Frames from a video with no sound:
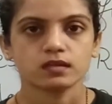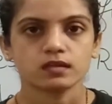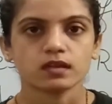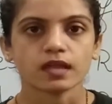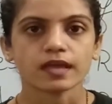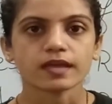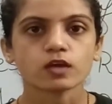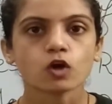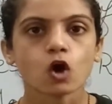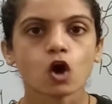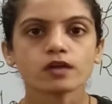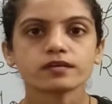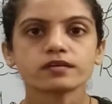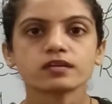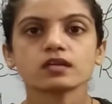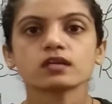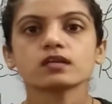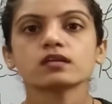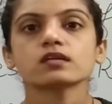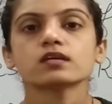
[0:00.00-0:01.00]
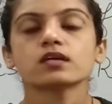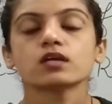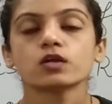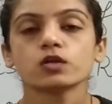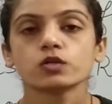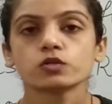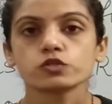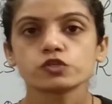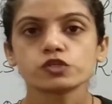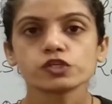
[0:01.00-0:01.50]
like cotton,
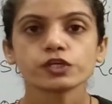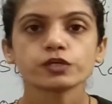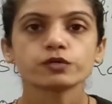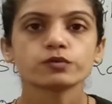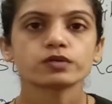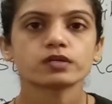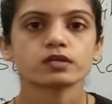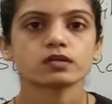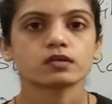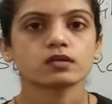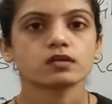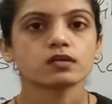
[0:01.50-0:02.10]
jute,